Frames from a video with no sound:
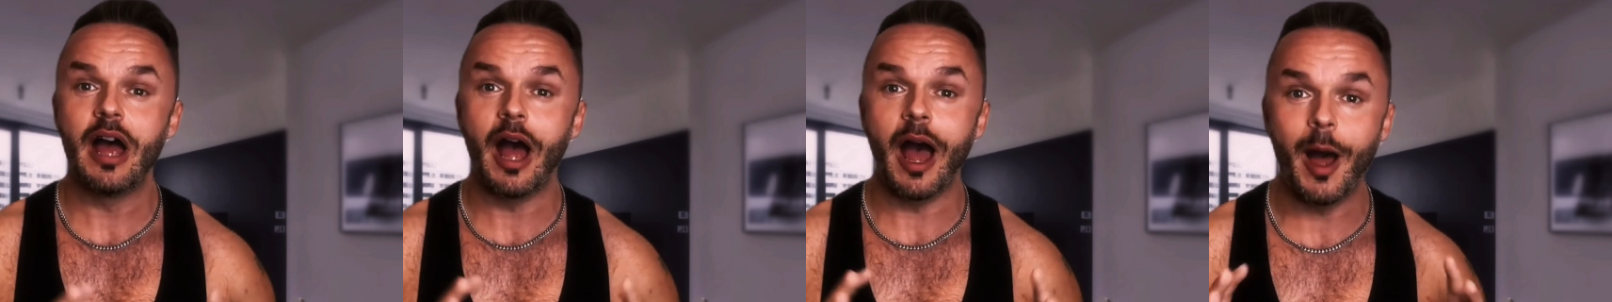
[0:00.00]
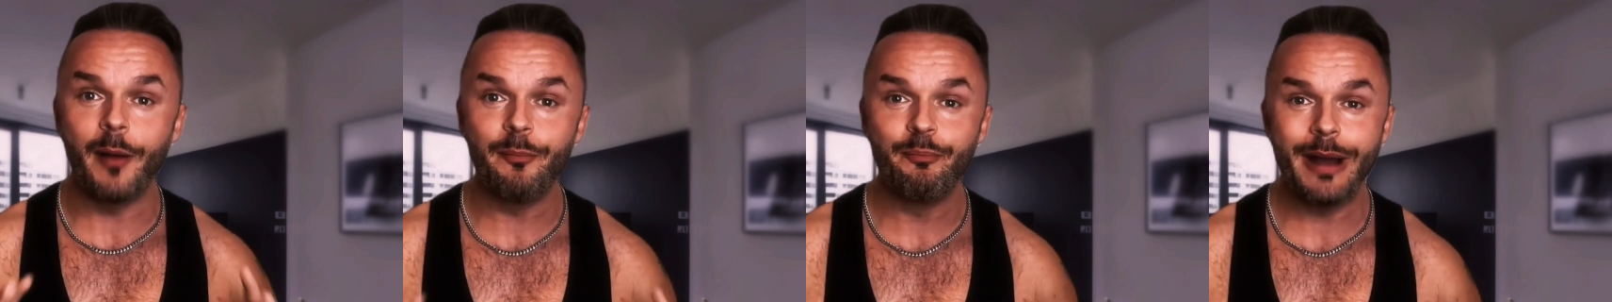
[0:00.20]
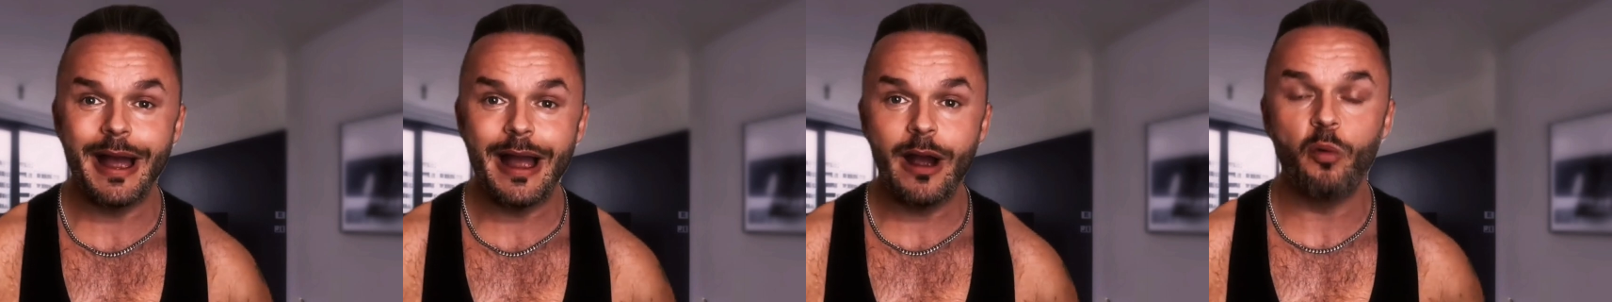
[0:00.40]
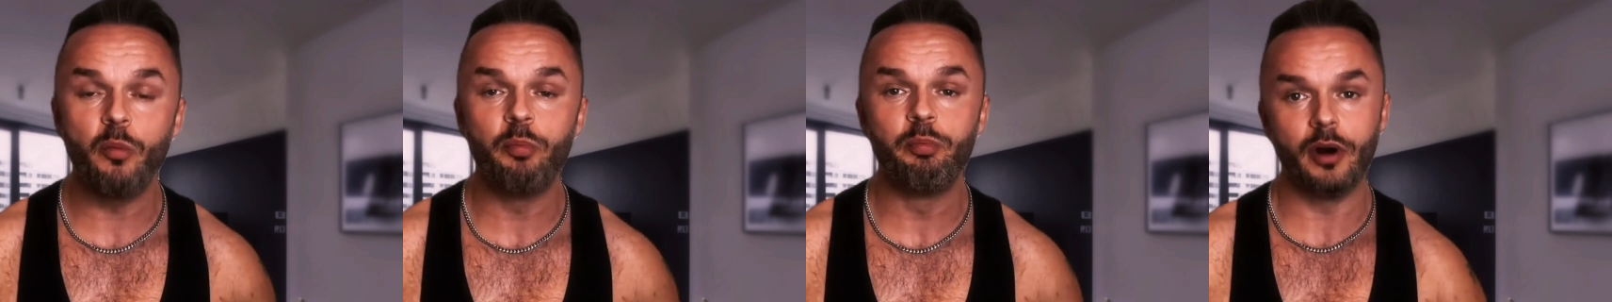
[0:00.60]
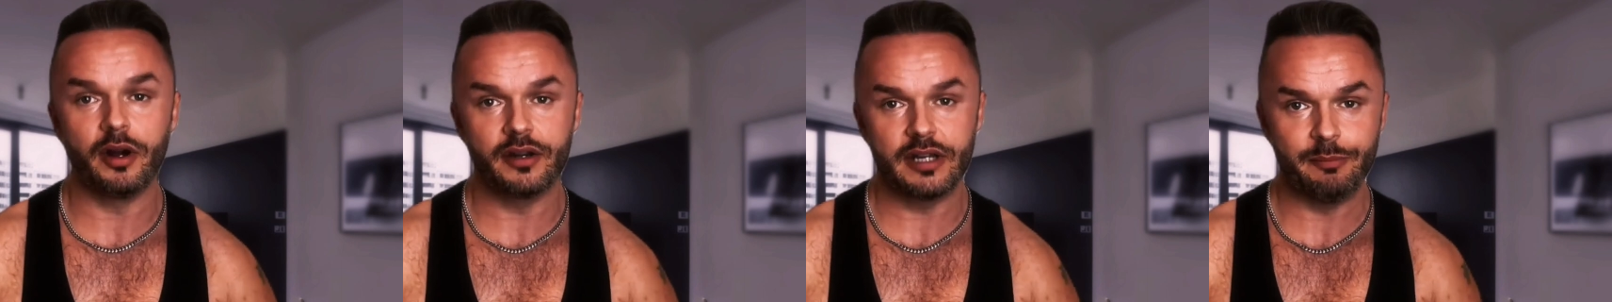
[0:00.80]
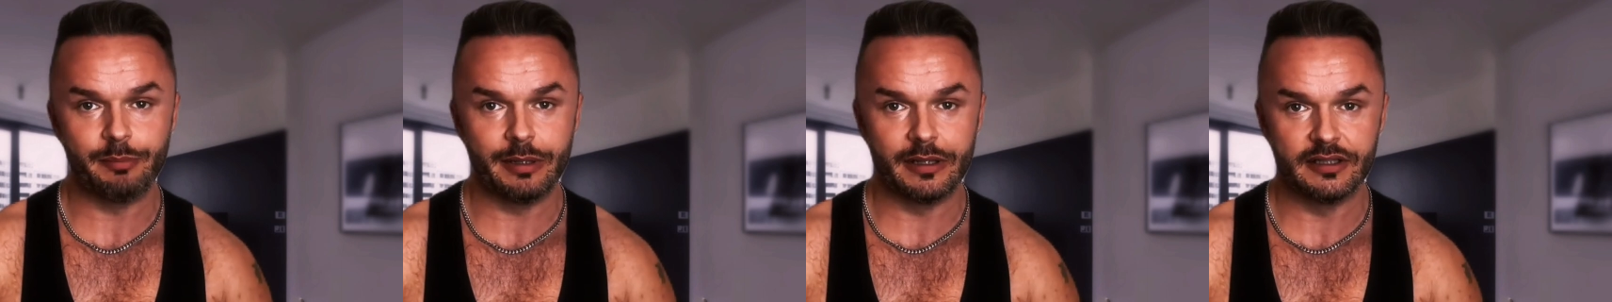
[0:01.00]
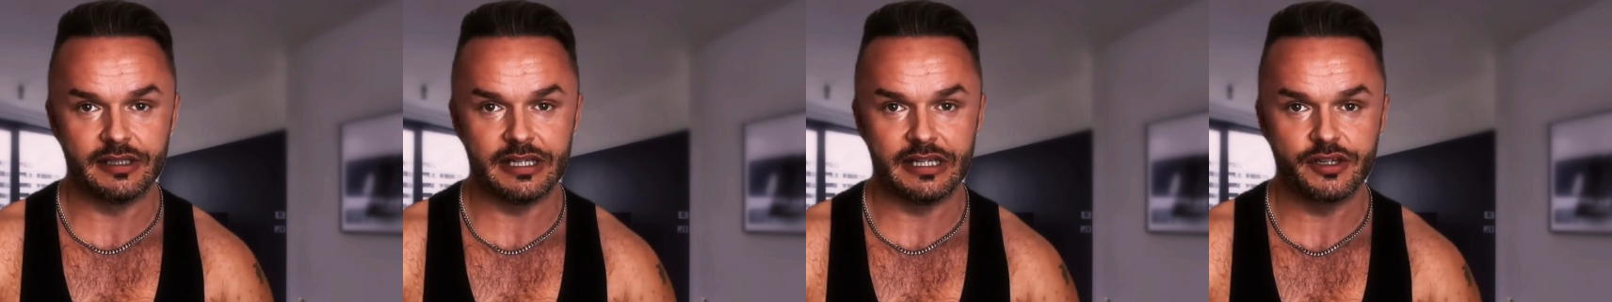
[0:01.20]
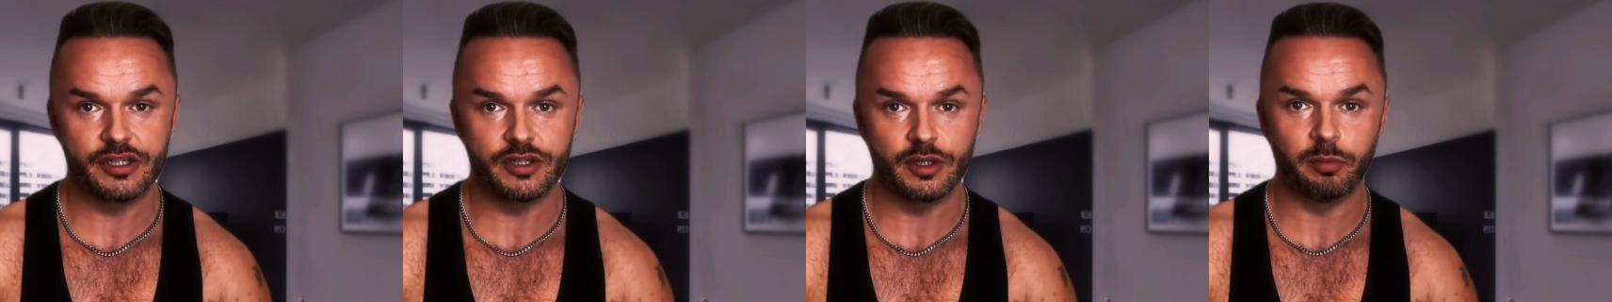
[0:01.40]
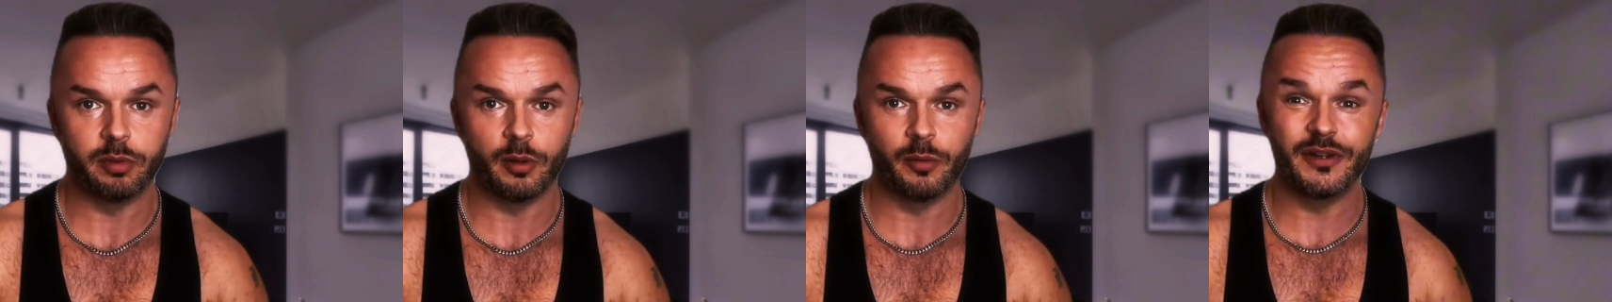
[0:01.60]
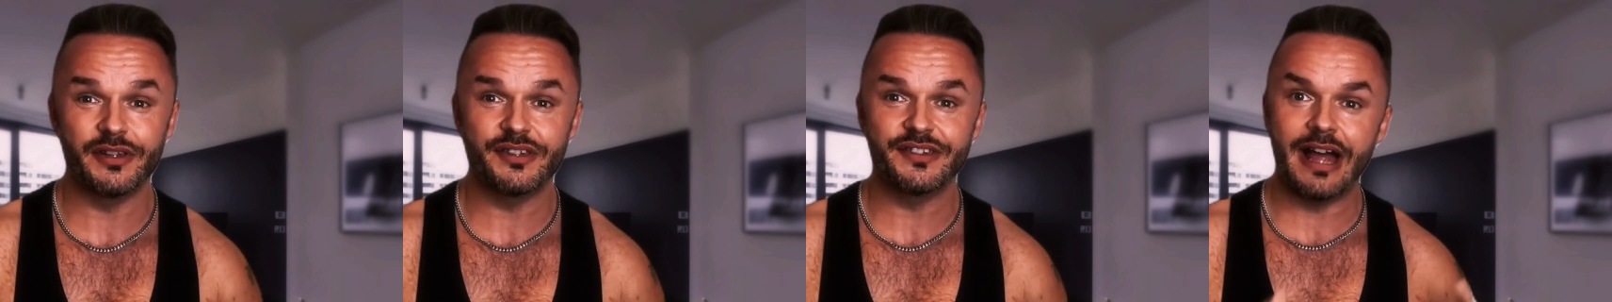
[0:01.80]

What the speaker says: about bodybuilding supplements.